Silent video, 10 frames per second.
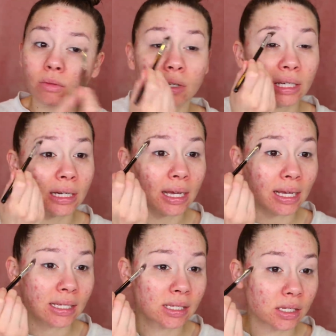really
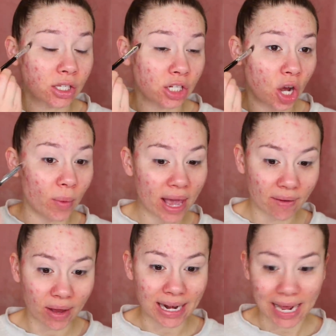nice. So now we
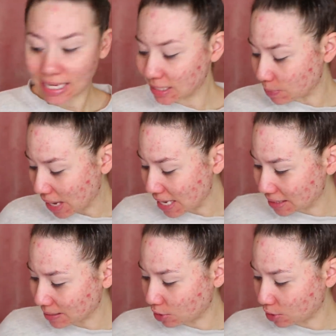have a nice base.